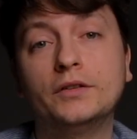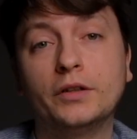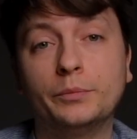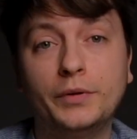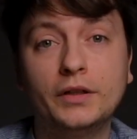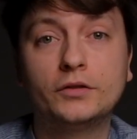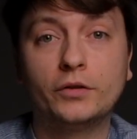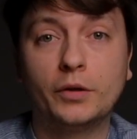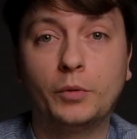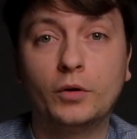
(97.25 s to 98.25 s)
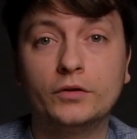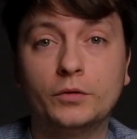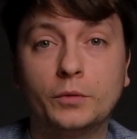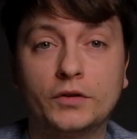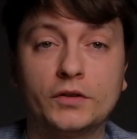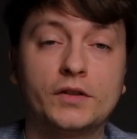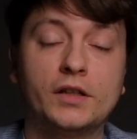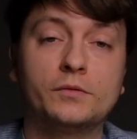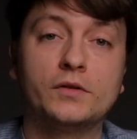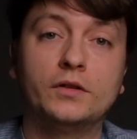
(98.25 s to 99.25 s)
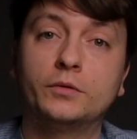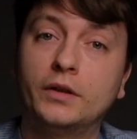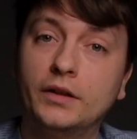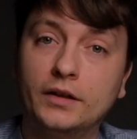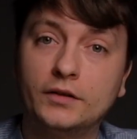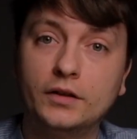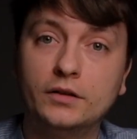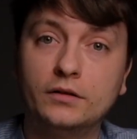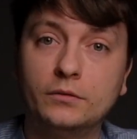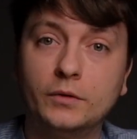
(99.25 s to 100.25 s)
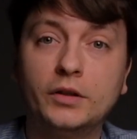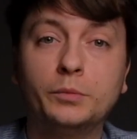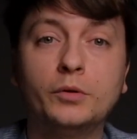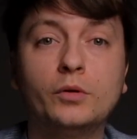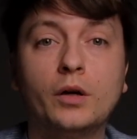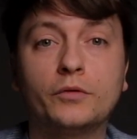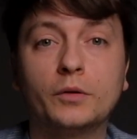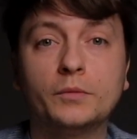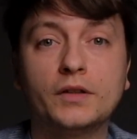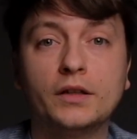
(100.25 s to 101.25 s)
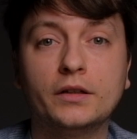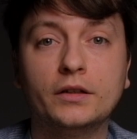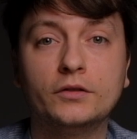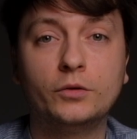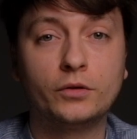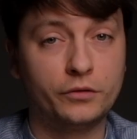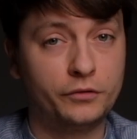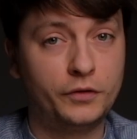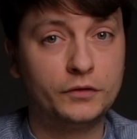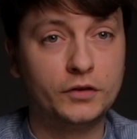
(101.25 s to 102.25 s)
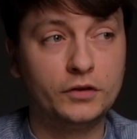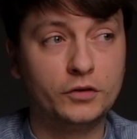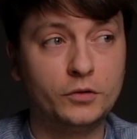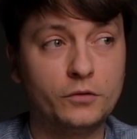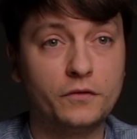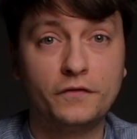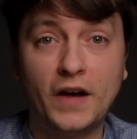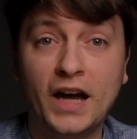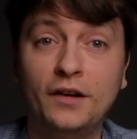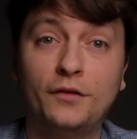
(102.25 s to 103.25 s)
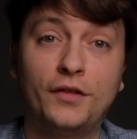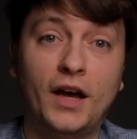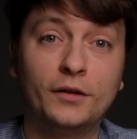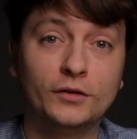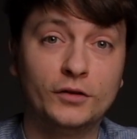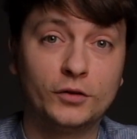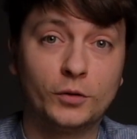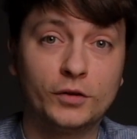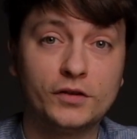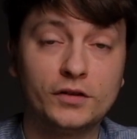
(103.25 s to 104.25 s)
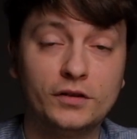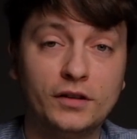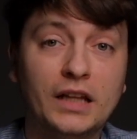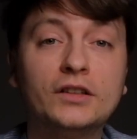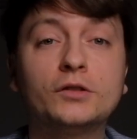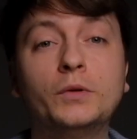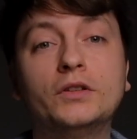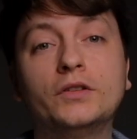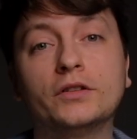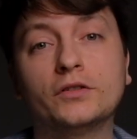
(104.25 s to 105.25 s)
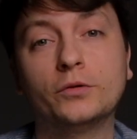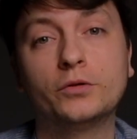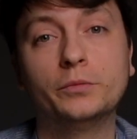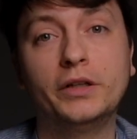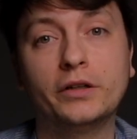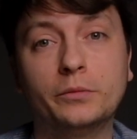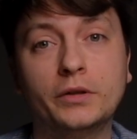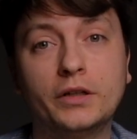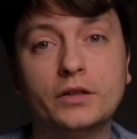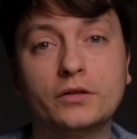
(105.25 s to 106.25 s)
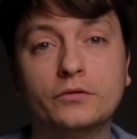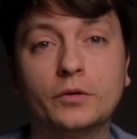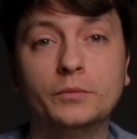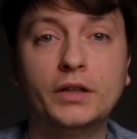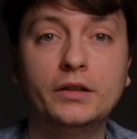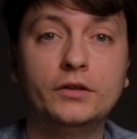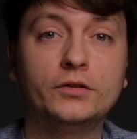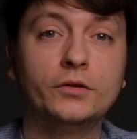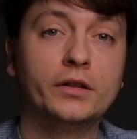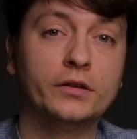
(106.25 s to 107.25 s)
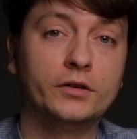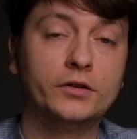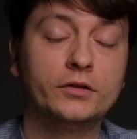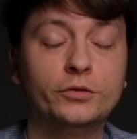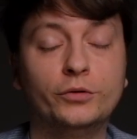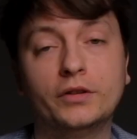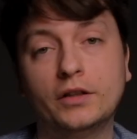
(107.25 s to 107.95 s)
their big turning point towards success was in 2019, when they blew up from selling in 250 to 5,000 stores, and they switched their social media communication from Danish to English during that